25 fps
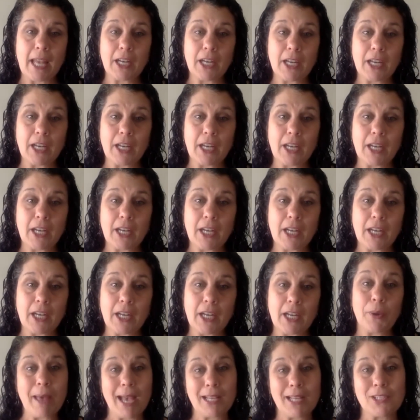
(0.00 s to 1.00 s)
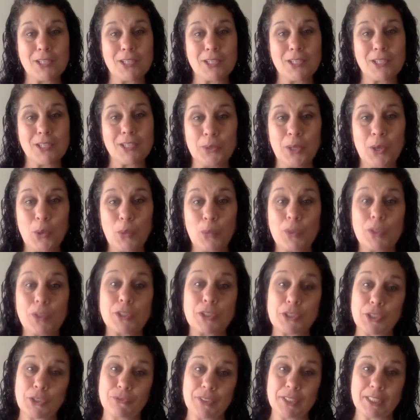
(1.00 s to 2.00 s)
and going back into
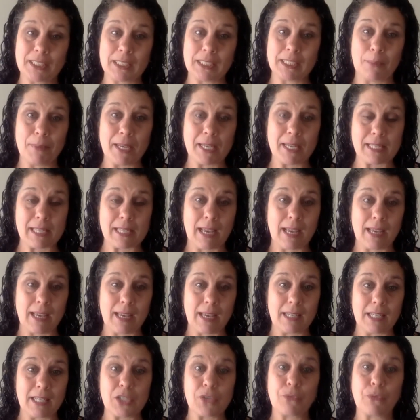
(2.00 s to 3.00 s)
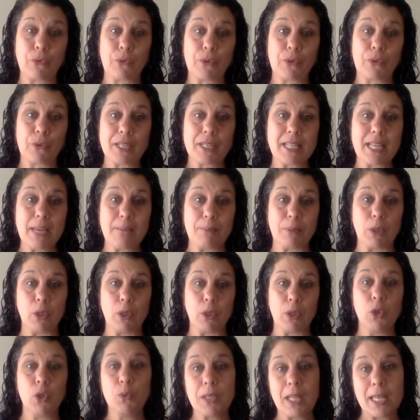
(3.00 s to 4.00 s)
school will surface some anxieties. For
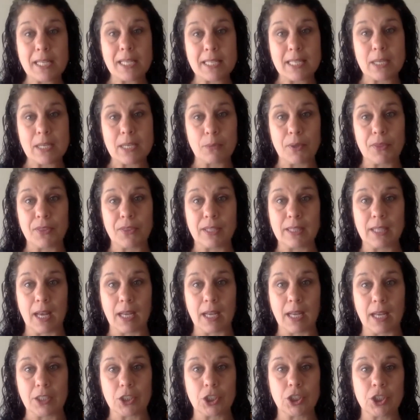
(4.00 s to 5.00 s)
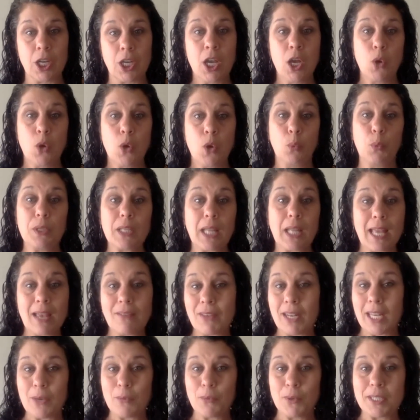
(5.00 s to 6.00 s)
example, who will I sit with at lunch?
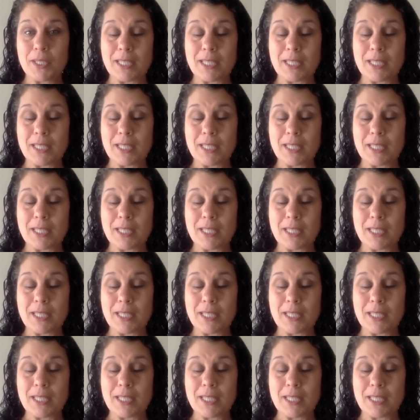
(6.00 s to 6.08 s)
Will I have